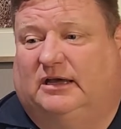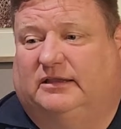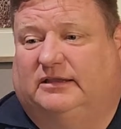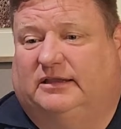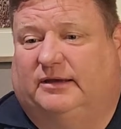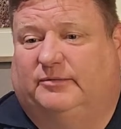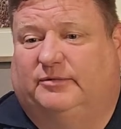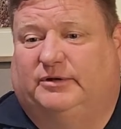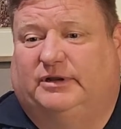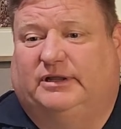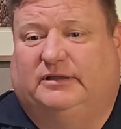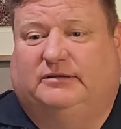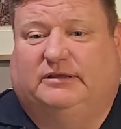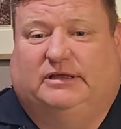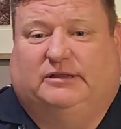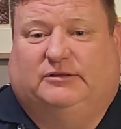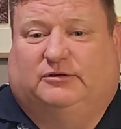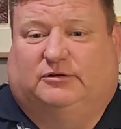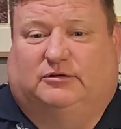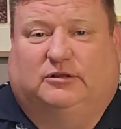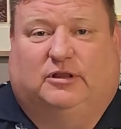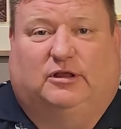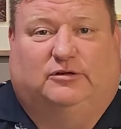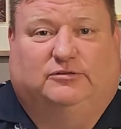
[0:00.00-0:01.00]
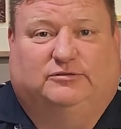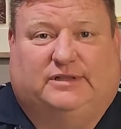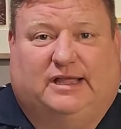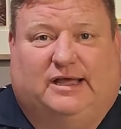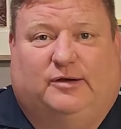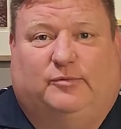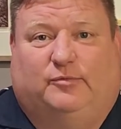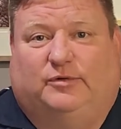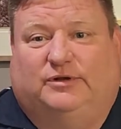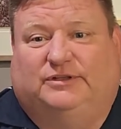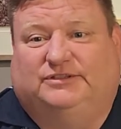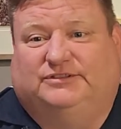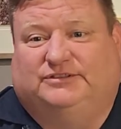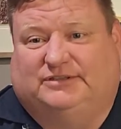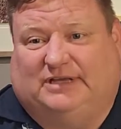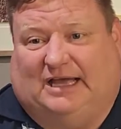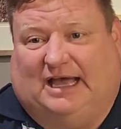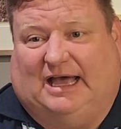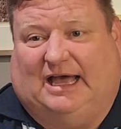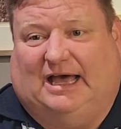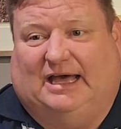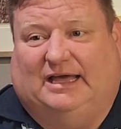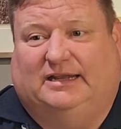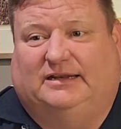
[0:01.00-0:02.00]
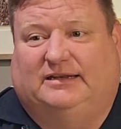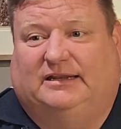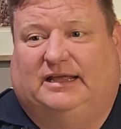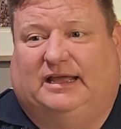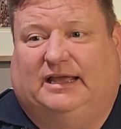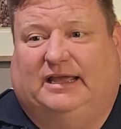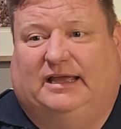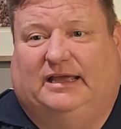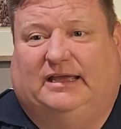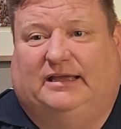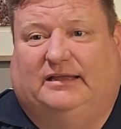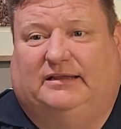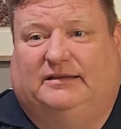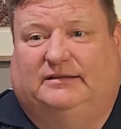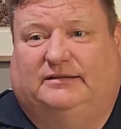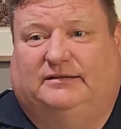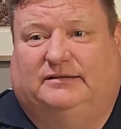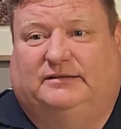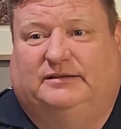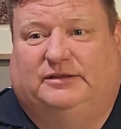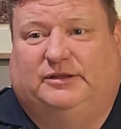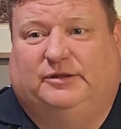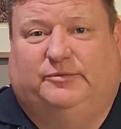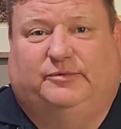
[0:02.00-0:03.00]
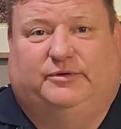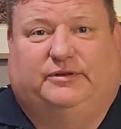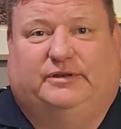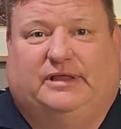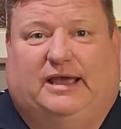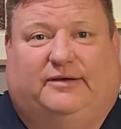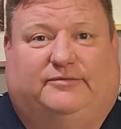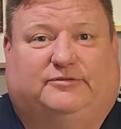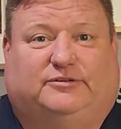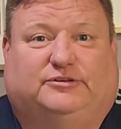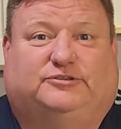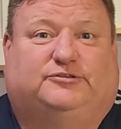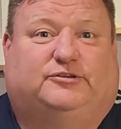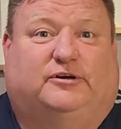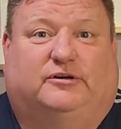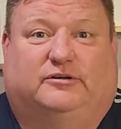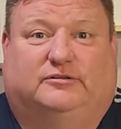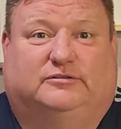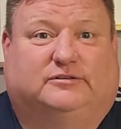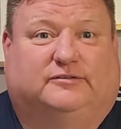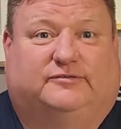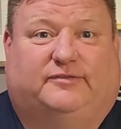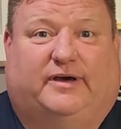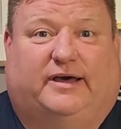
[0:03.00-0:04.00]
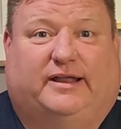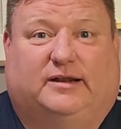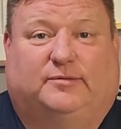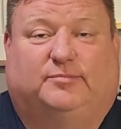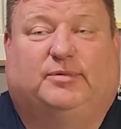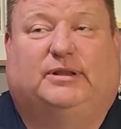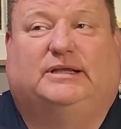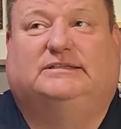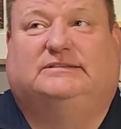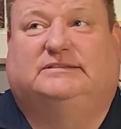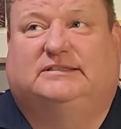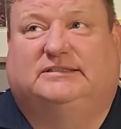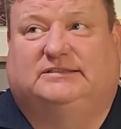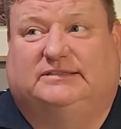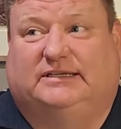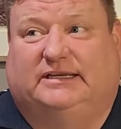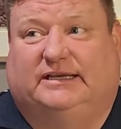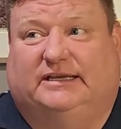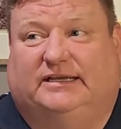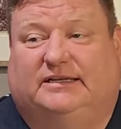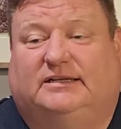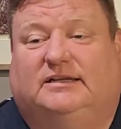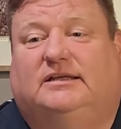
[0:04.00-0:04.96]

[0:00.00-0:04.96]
They would either close down one side and you would have to struggle to find a place to sit,